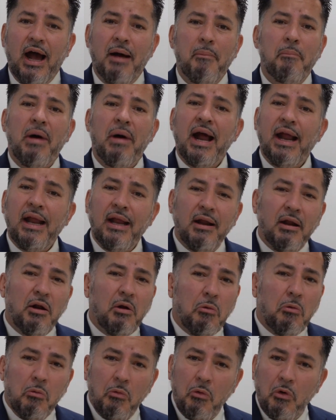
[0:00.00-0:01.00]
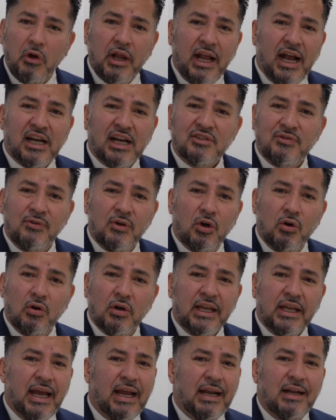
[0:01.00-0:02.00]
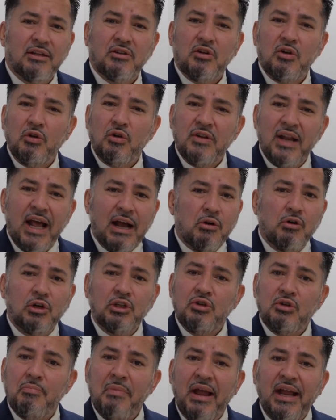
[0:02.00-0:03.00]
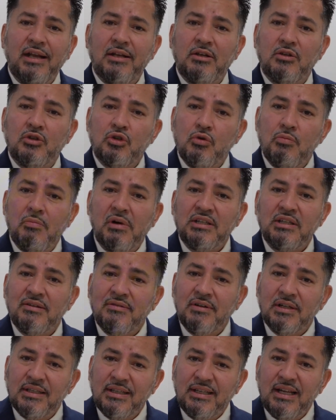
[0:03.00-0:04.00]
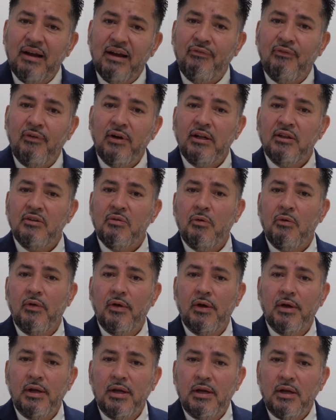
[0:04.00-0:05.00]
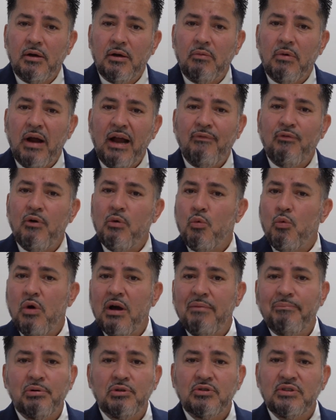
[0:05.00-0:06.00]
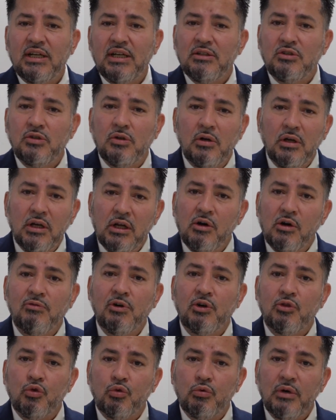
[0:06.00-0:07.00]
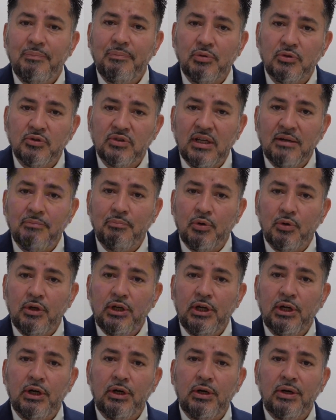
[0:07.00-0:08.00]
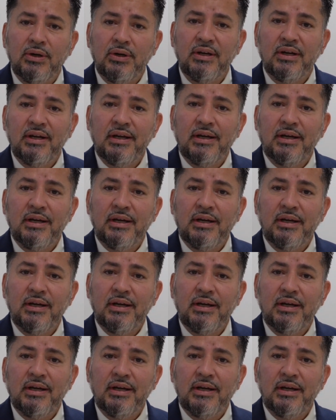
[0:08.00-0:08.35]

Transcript: My cash flow, again, is not going to make too much of a difference, right? From 1% to a little over 3% per year.